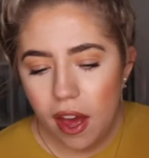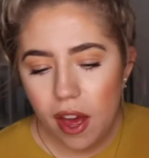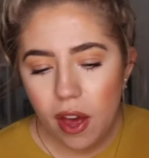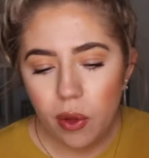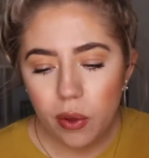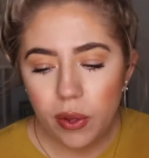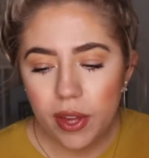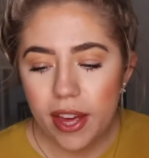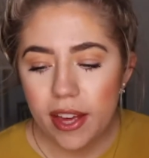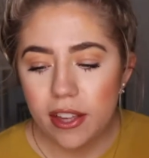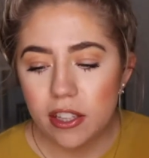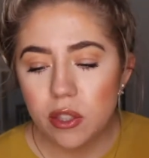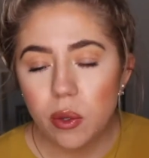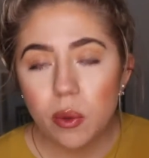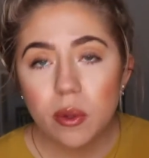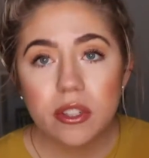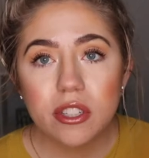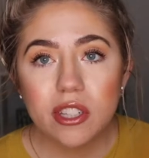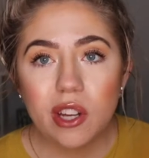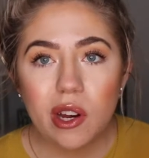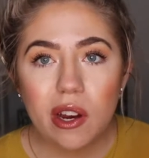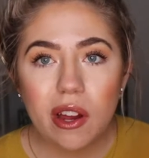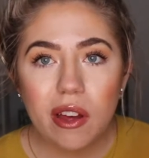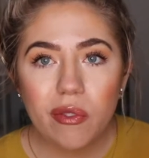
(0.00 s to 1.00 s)
Okay, so we'll
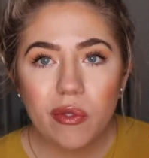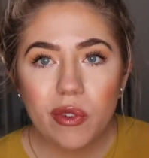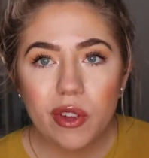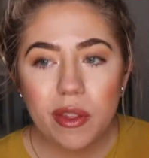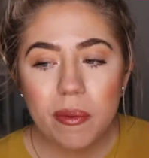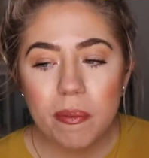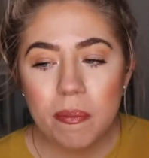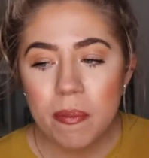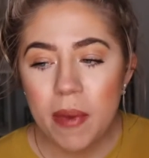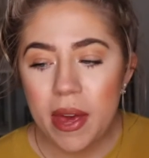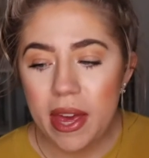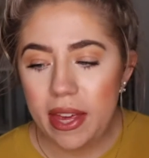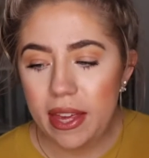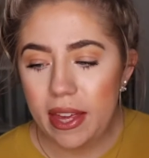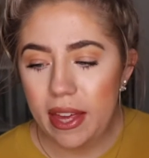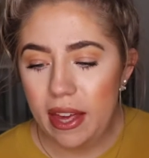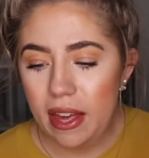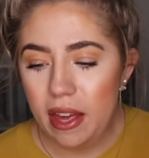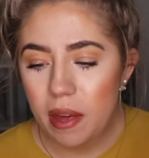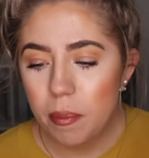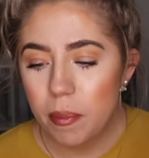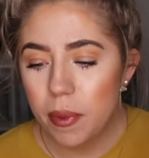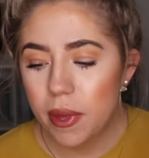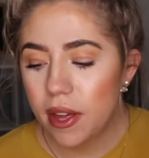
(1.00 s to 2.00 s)
start off with
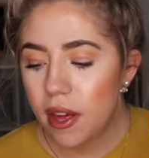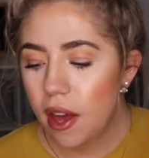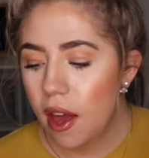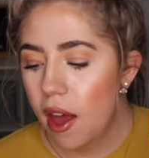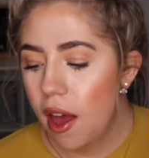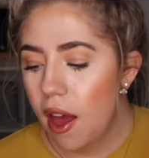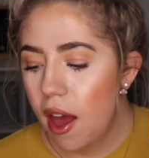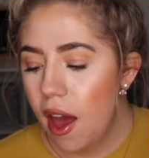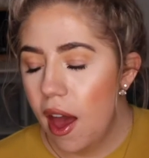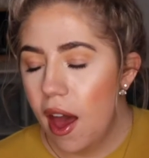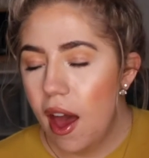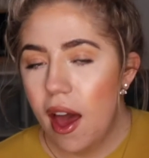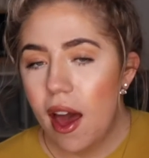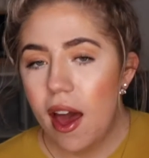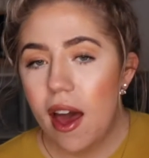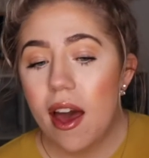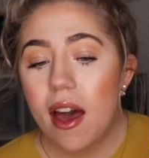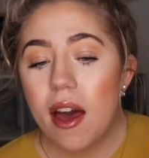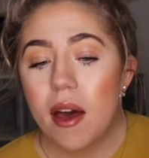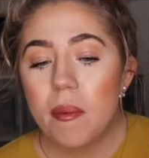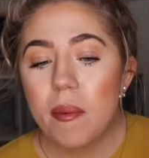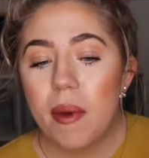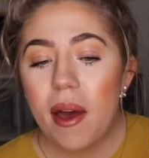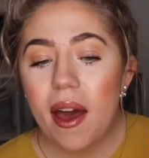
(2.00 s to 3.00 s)
makeup.
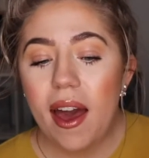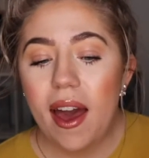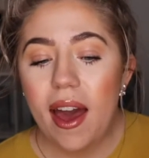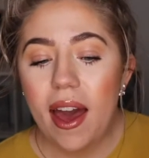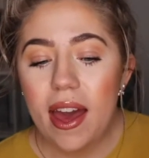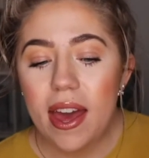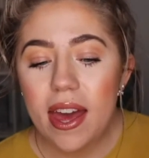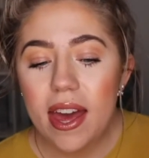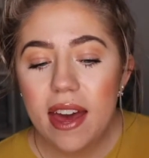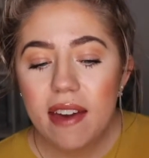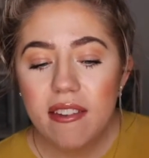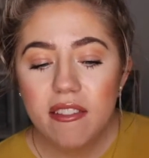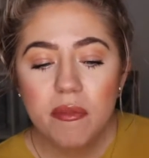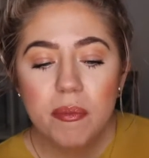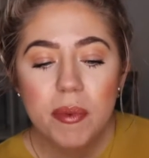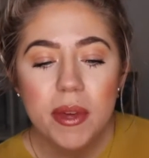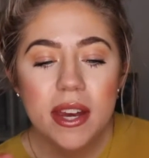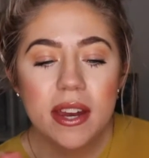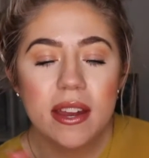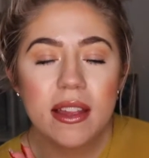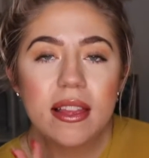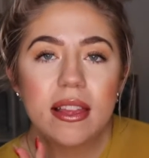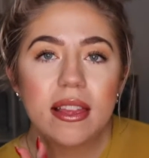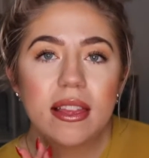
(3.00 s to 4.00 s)
I have
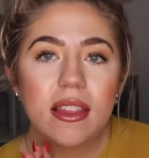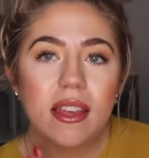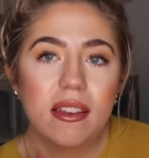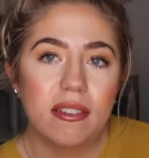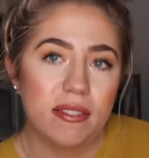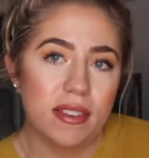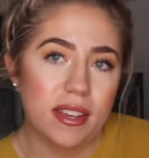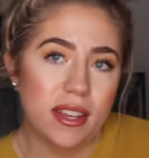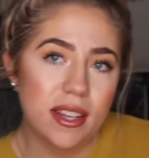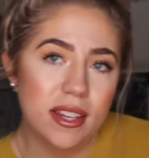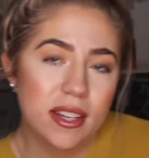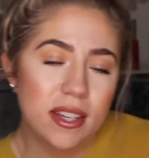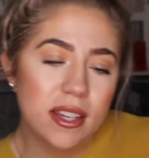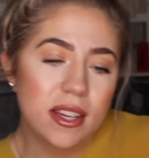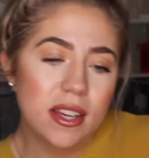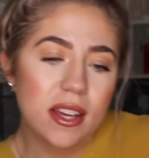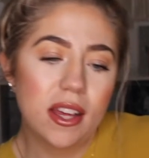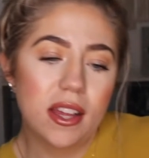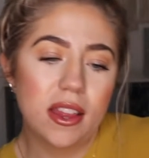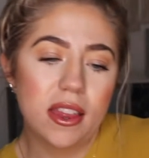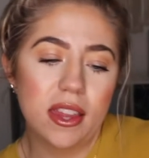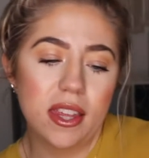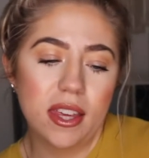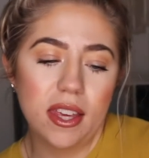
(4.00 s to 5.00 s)
been loving
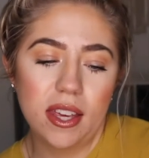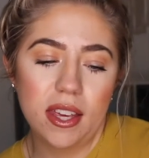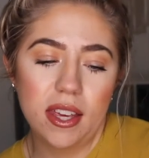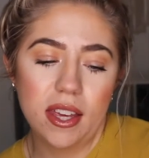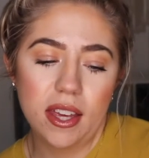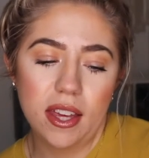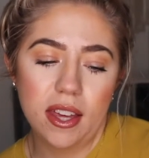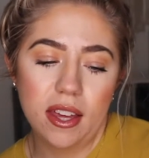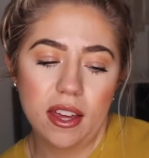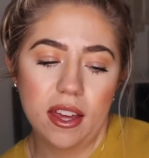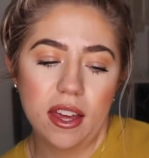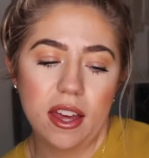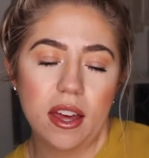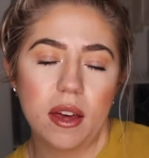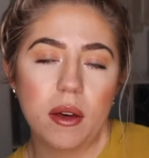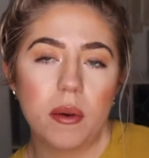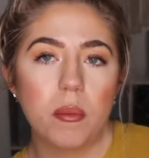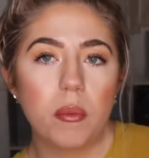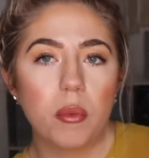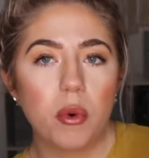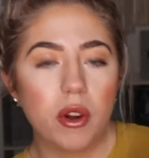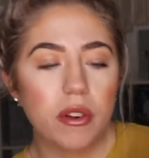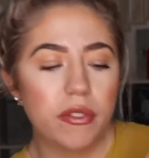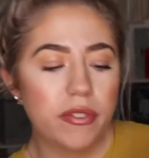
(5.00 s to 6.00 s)
the
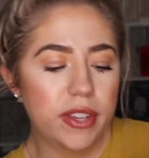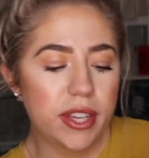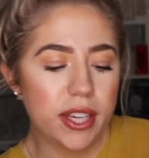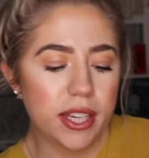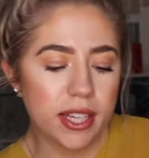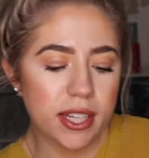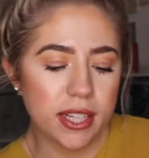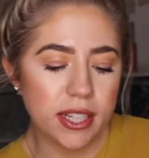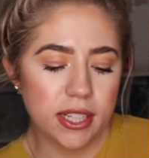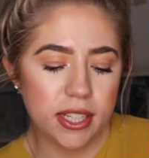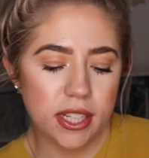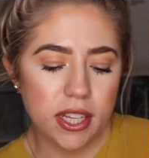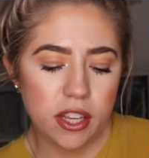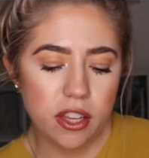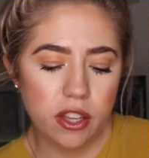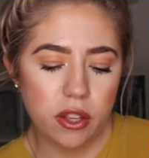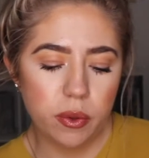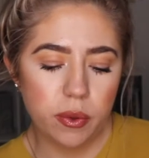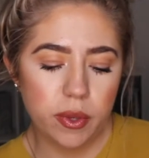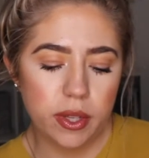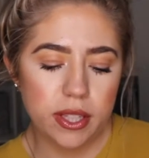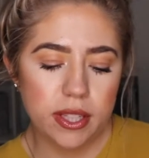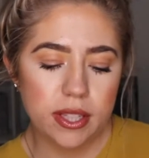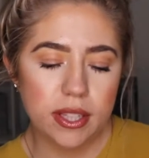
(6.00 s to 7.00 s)
Morphie
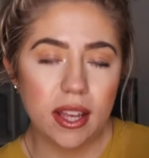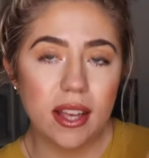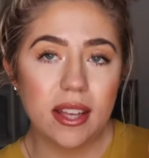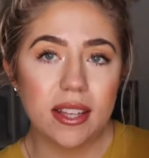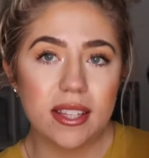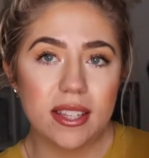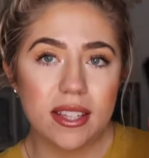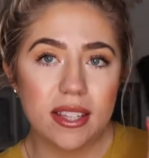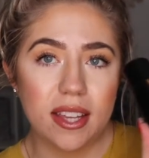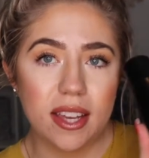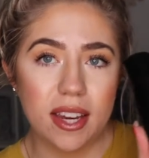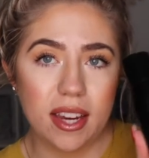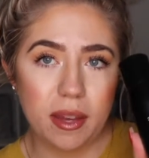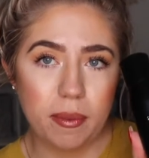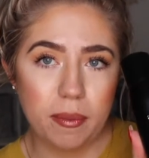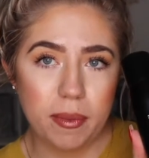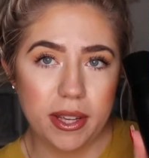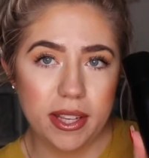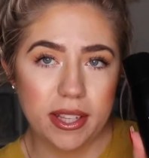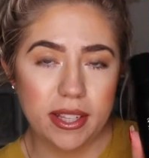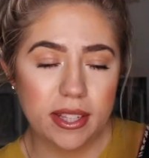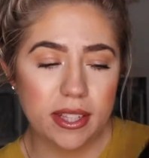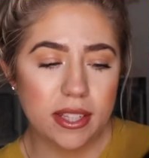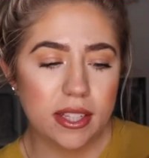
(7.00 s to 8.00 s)
Continuous Setting
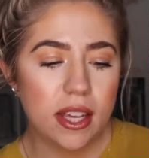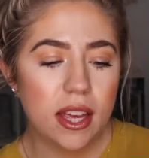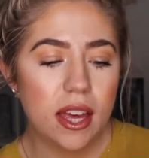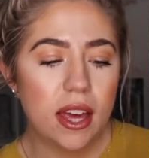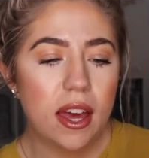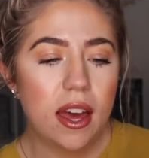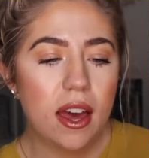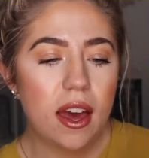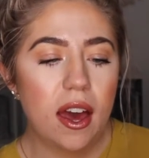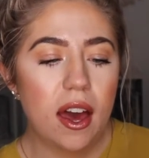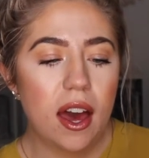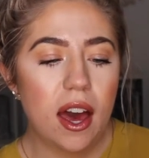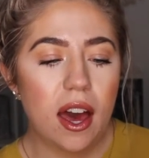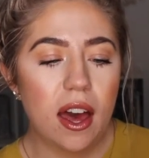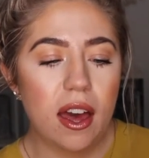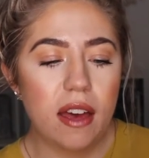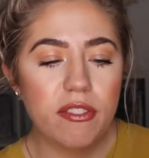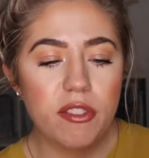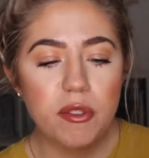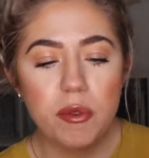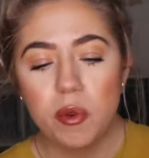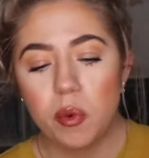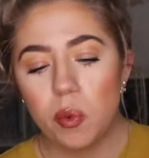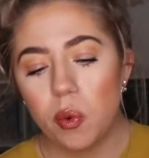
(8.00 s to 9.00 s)
Mist.
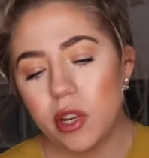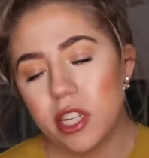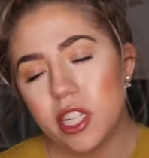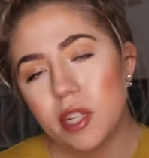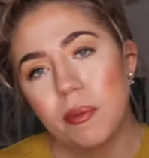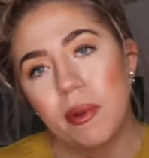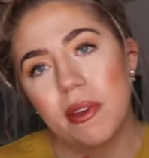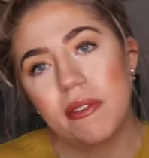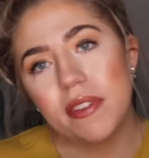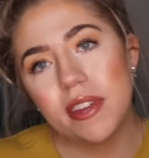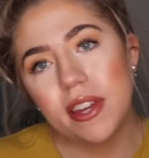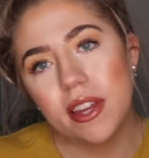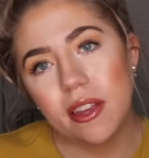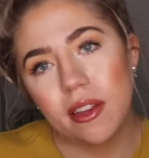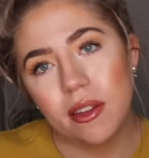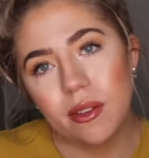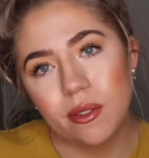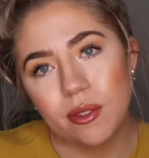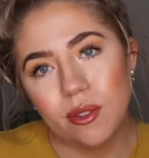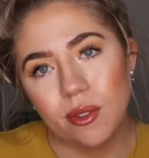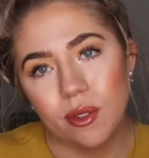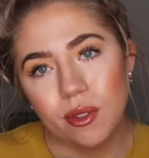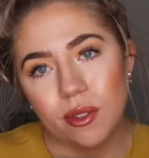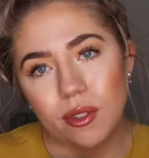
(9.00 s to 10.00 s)
If you've been watching my
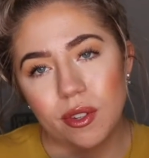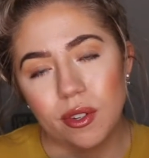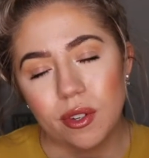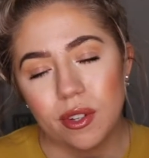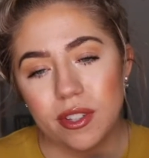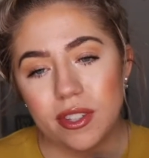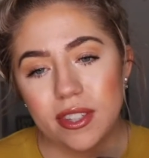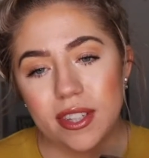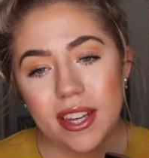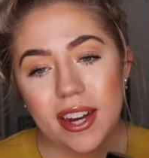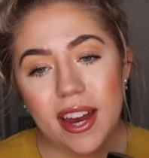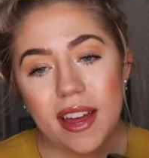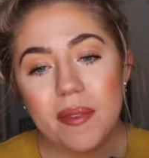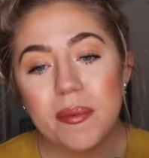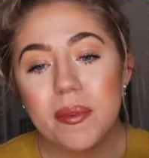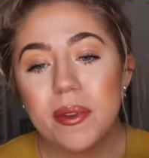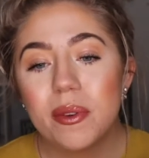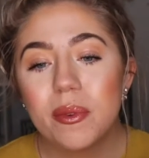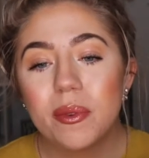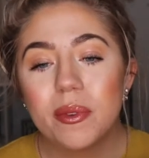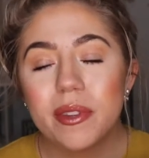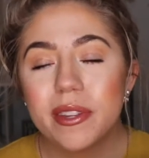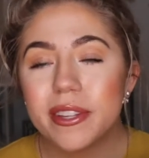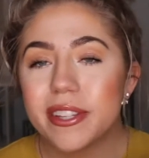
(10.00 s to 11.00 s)
videos, you'll notice that I've
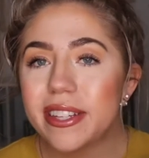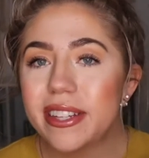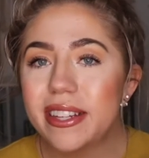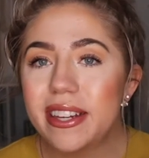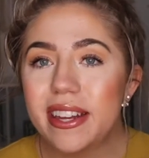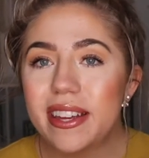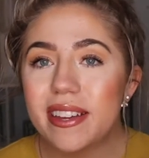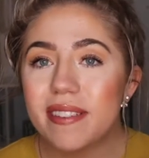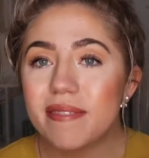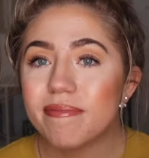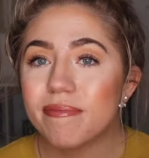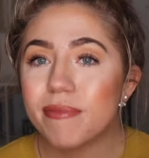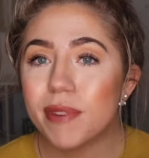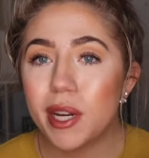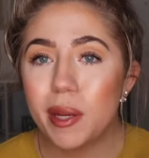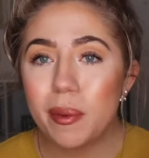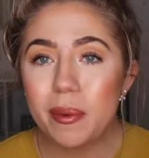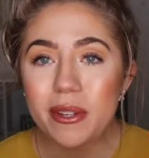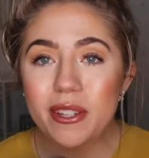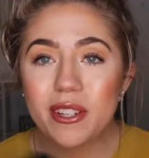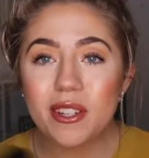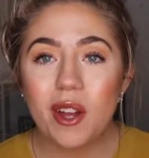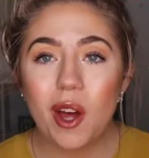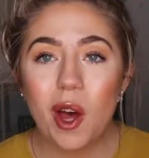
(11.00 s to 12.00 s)
been using it pretty
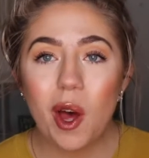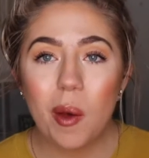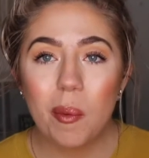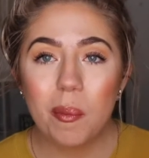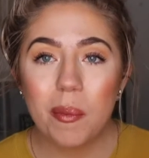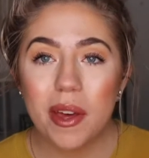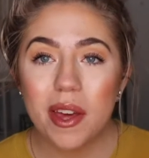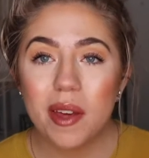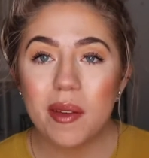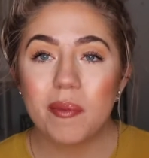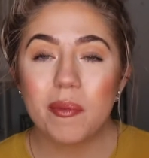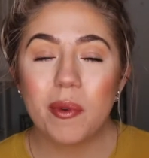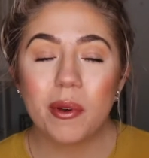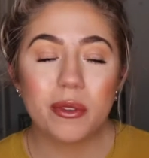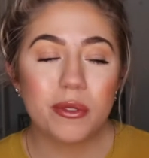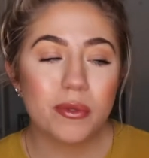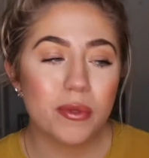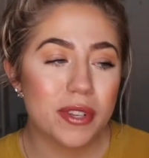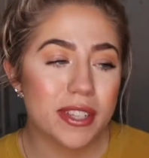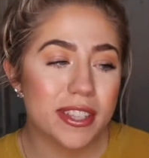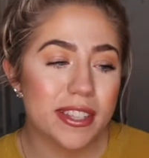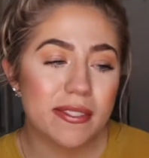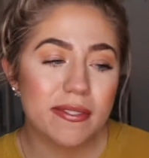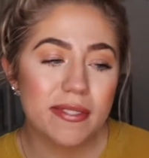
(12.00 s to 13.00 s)
much in all my most
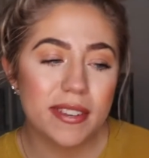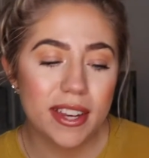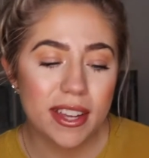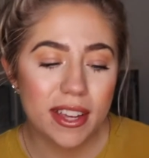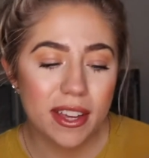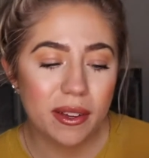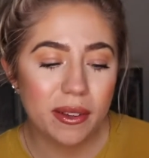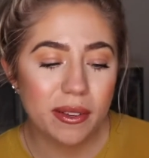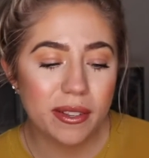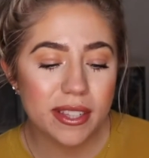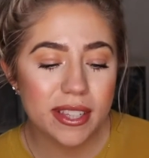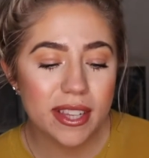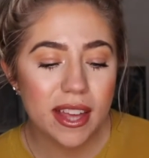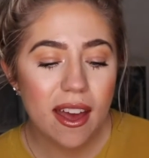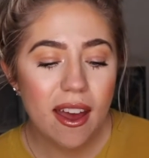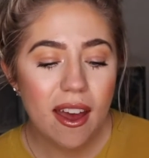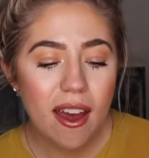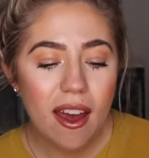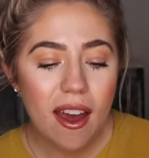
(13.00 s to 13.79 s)
recent videos.